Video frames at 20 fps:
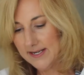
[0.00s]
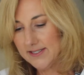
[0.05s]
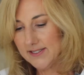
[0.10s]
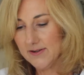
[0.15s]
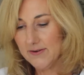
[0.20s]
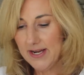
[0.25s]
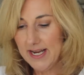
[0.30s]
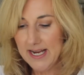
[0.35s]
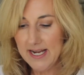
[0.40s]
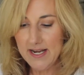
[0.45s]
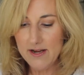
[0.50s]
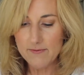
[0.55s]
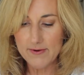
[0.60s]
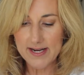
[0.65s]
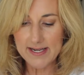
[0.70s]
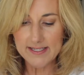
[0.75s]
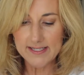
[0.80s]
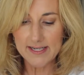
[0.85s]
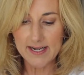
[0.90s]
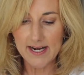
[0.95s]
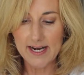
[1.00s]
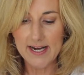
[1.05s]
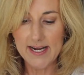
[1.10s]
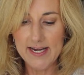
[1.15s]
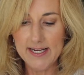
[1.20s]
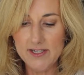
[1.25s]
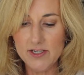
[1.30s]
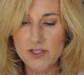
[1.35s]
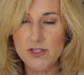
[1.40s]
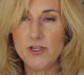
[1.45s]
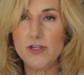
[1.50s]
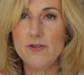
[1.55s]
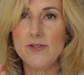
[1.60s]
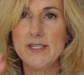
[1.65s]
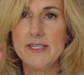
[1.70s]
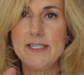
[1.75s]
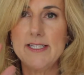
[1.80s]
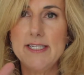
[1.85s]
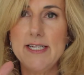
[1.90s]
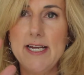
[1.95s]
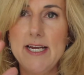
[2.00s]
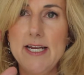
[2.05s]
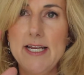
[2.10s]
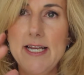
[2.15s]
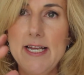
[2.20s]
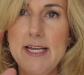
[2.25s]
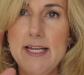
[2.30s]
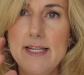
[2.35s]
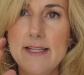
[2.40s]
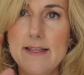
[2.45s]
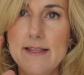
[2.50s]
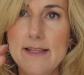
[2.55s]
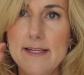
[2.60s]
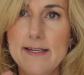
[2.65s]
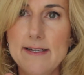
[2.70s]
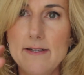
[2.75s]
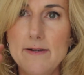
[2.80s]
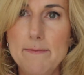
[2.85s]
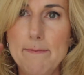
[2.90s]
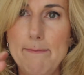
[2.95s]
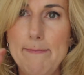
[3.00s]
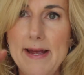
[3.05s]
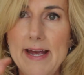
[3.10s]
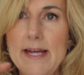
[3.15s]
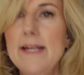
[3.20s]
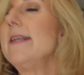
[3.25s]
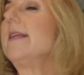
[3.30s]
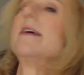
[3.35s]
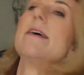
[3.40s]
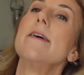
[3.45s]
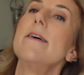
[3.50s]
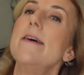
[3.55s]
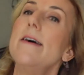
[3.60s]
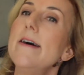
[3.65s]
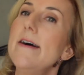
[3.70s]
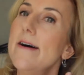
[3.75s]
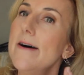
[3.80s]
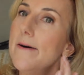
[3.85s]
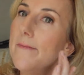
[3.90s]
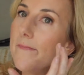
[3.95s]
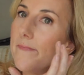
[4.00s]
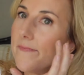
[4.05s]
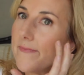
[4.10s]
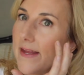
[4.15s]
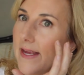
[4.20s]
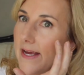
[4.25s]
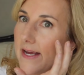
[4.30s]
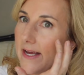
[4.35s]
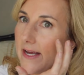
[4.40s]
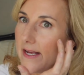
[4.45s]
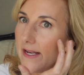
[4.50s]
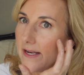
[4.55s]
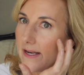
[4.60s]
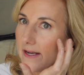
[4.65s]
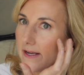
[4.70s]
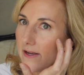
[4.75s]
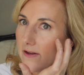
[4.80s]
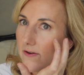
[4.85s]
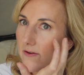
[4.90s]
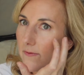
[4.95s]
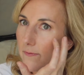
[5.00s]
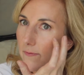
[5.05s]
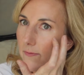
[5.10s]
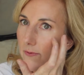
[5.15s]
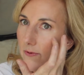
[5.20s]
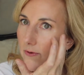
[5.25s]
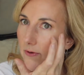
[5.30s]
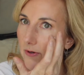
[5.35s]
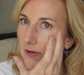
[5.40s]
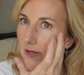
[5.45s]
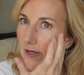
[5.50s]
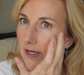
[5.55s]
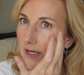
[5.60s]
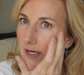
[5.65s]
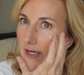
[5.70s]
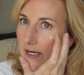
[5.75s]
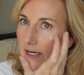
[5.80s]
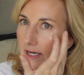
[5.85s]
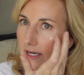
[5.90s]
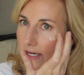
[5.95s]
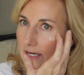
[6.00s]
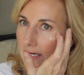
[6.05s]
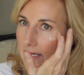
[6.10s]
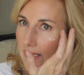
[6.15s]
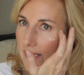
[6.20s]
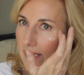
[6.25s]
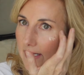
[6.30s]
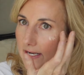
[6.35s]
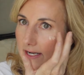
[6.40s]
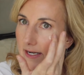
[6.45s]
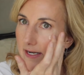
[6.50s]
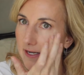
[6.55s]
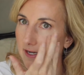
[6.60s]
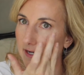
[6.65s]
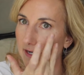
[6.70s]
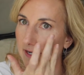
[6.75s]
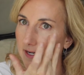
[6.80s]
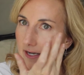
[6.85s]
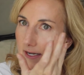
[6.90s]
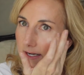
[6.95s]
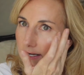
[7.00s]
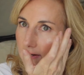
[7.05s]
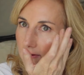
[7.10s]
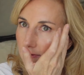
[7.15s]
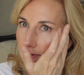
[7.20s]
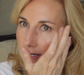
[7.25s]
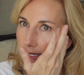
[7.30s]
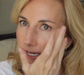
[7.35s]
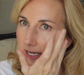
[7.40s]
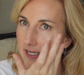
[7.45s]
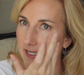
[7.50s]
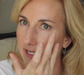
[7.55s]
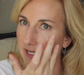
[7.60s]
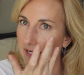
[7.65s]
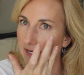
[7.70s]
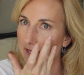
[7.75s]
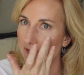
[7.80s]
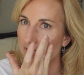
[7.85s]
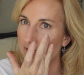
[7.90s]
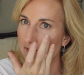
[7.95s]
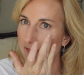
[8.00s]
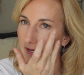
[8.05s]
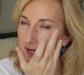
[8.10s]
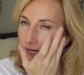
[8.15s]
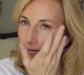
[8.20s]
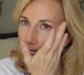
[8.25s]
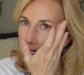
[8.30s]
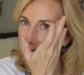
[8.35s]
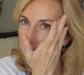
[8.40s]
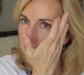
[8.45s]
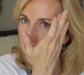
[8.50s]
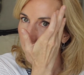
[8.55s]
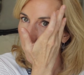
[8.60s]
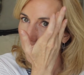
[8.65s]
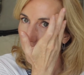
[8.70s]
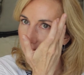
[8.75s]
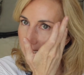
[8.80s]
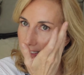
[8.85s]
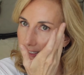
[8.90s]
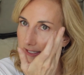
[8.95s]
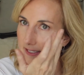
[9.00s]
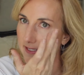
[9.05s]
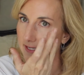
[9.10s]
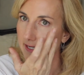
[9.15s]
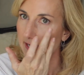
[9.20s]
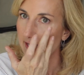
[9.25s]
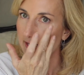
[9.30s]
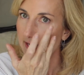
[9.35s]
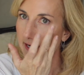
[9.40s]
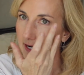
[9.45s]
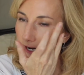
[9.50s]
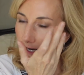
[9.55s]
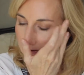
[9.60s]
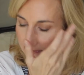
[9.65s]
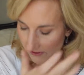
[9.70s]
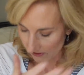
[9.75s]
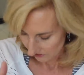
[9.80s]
So anyways, I just use a teeny little bit, and you just put it kind of right on the high points of